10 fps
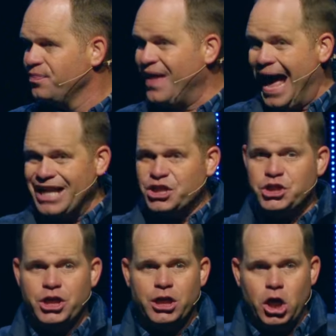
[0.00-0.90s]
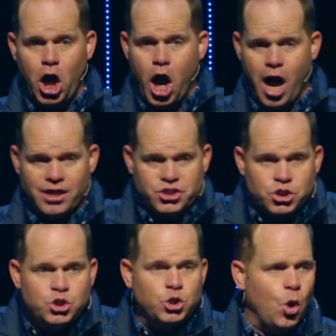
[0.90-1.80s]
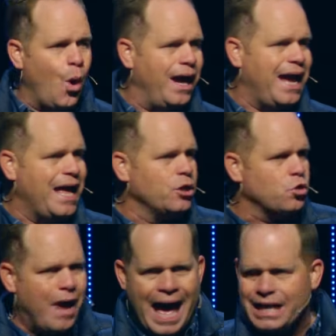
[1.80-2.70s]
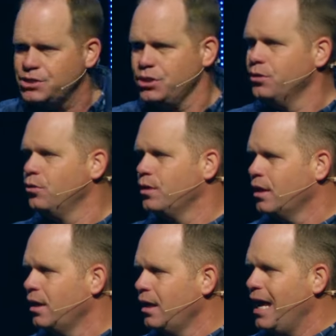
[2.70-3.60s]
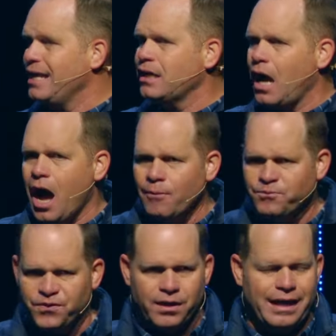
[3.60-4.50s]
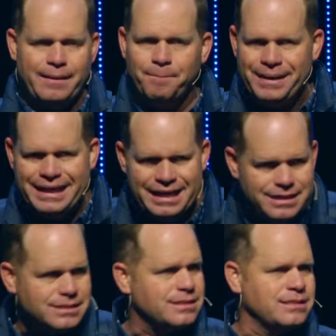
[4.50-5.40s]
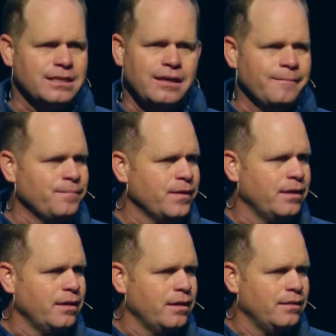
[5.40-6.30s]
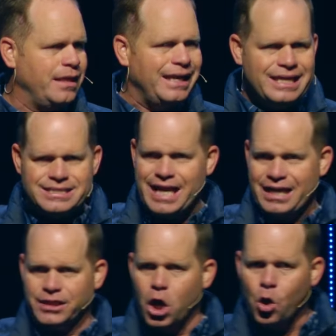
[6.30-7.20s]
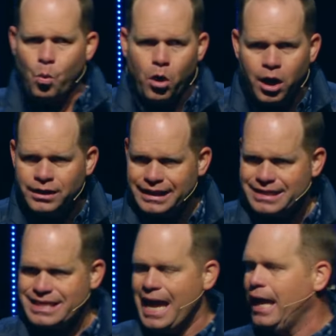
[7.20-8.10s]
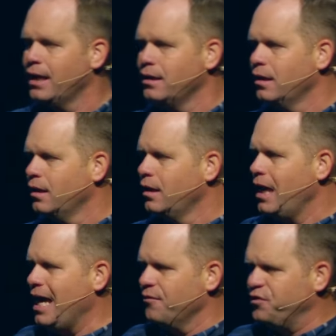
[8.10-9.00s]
That should cause joy and gratitude and comfort and peace that He's got the whole world in His hand. And